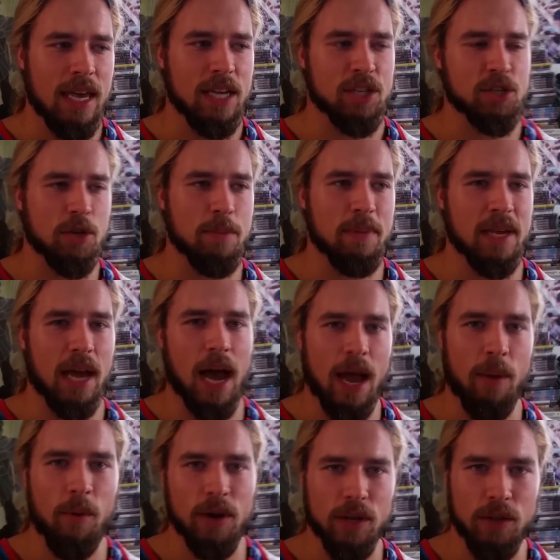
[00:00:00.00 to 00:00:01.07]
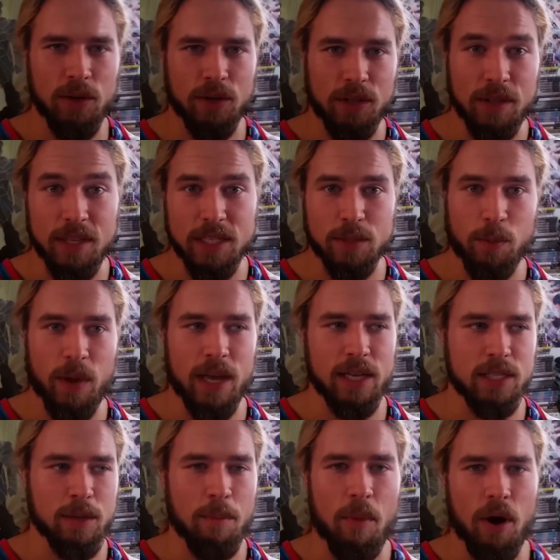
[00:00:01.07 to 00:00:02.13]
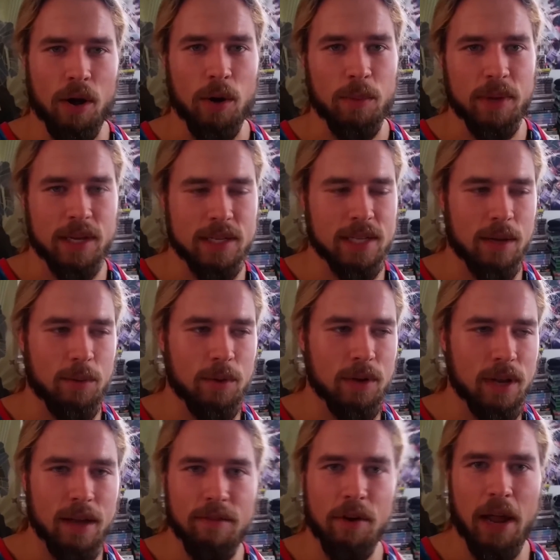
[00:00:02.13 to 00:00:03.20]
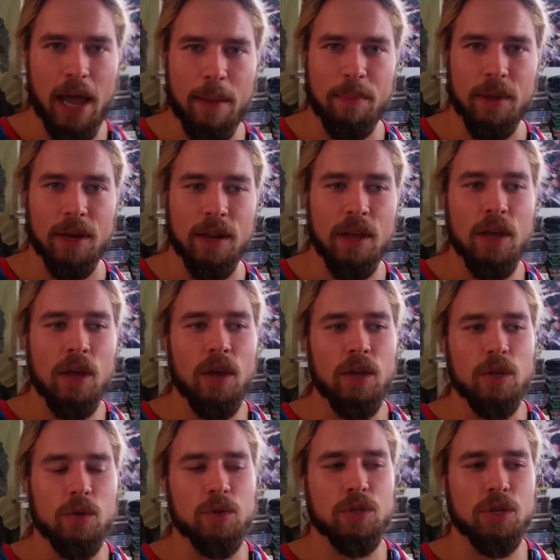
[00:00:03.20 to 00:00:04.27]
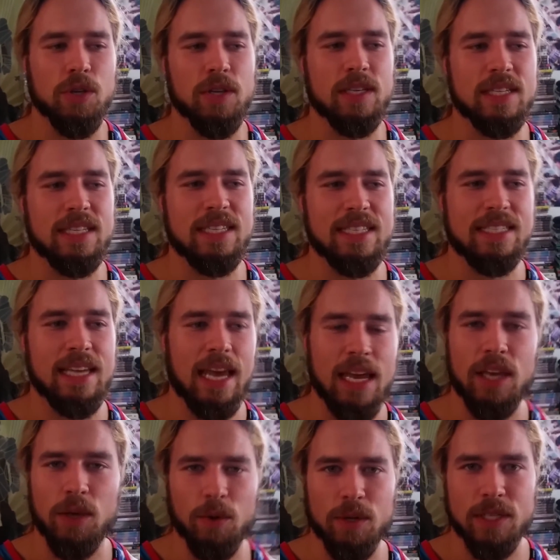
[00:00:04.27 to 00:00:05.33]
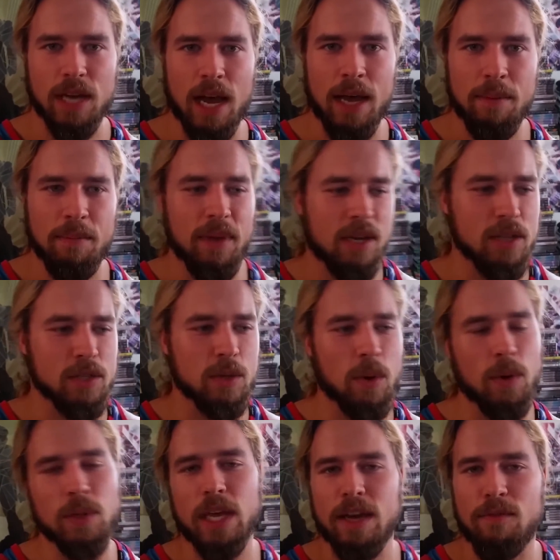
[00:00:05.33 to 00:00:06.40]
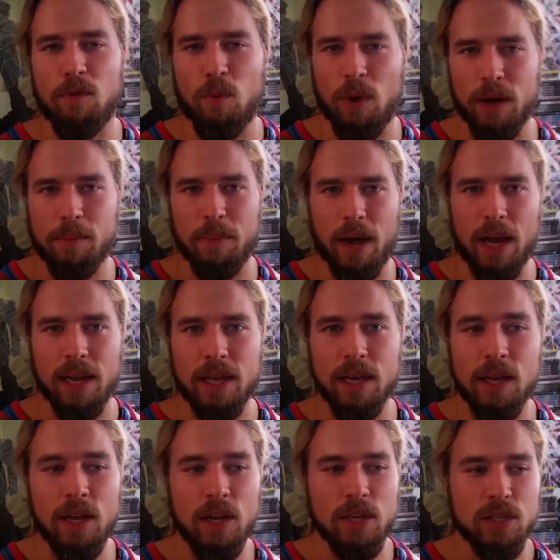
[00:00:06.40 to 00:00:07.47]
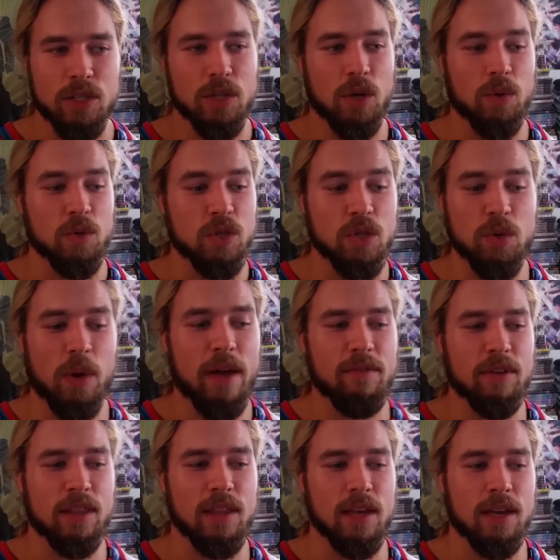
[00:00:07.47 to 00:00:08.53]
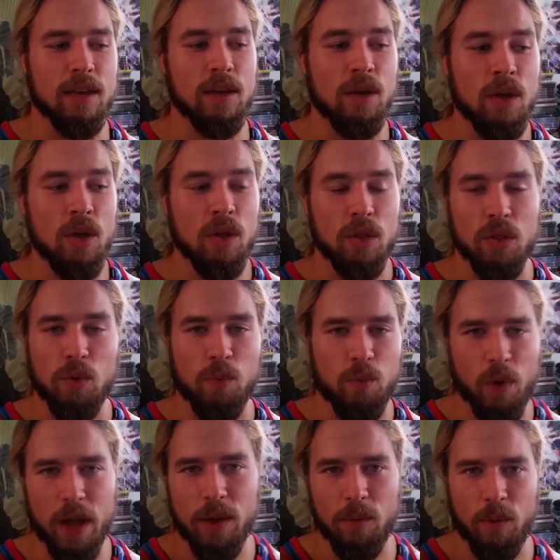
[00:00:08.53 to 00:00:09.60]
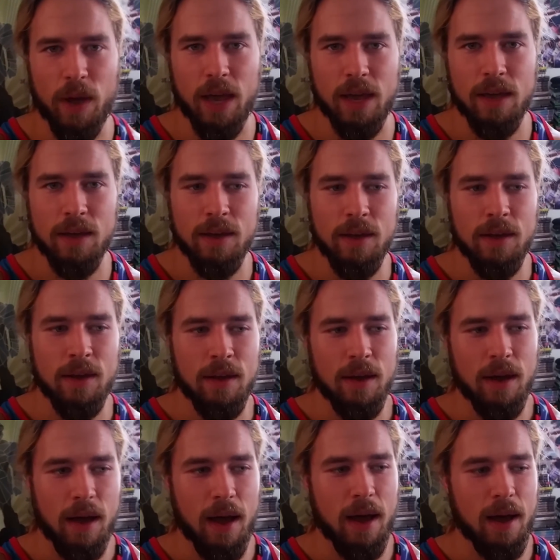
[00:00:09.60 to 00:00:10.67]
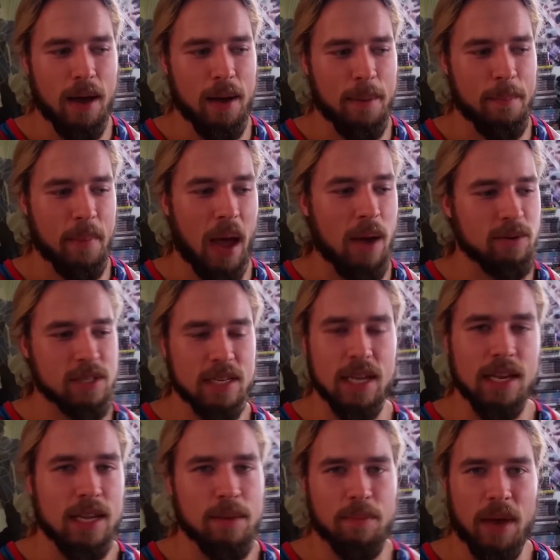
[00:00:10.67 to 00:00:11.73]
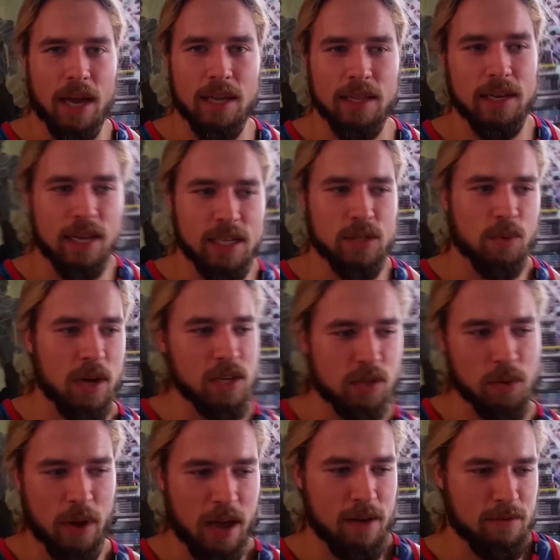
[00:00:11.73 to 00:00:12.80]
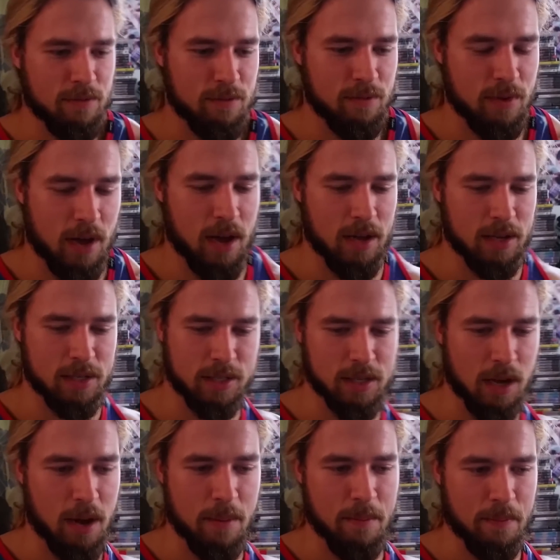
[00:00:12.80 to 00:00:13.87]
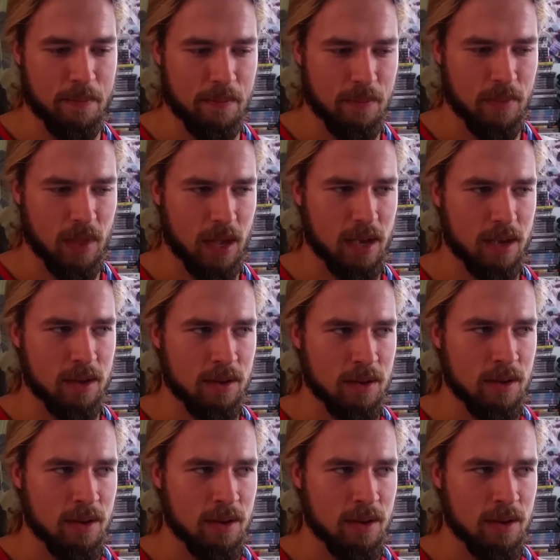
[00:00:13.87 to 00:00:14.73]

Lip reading: it shouldn't be, I want to look this way tomorrow, because that will never happen. You should take your time, because you only have one body. So do everything the right way. I was an idiot back in the day, so I do have some, like,